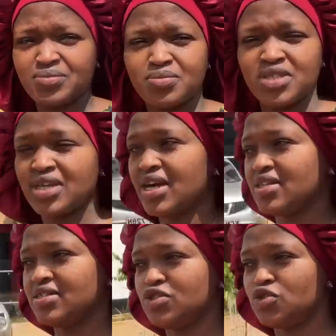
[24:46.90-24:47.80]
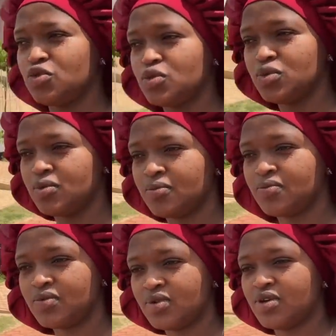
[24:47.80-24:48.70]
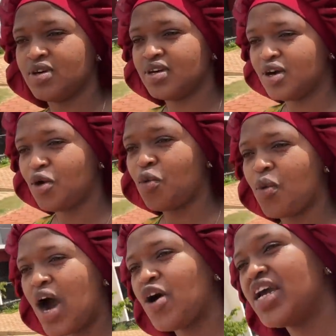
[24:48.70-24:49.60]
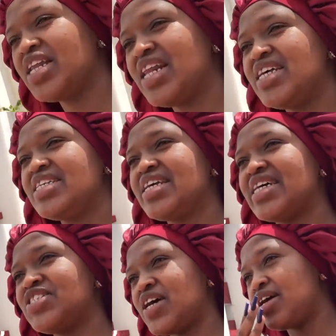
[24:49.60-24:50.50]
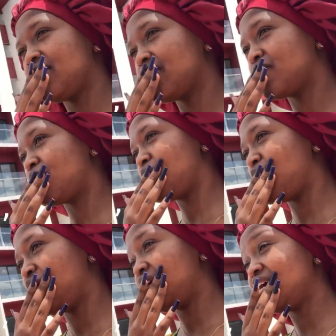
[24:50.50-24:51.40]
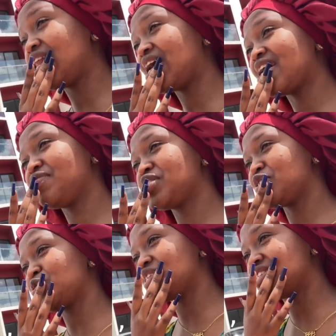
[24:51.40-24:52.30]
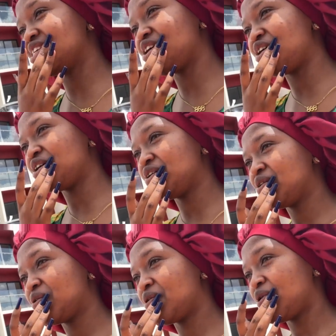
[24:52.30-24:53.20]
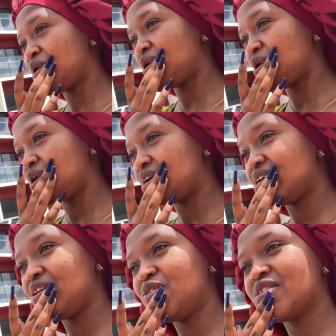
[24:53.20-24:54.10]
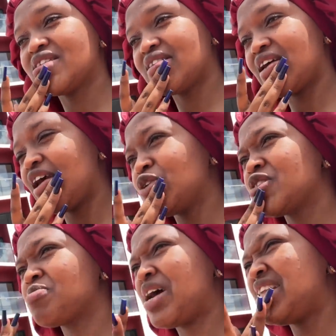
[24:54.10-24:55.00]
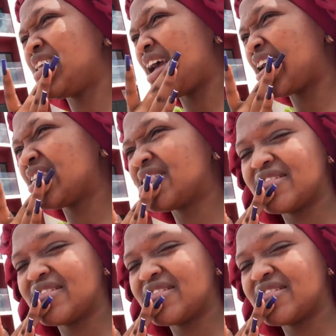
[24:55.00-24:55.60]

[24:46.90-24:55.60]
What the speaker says: Maybe I need to. Wow, ini le nini ajana? Inaka vizuri, sindo? It looks nice. And you smell nice.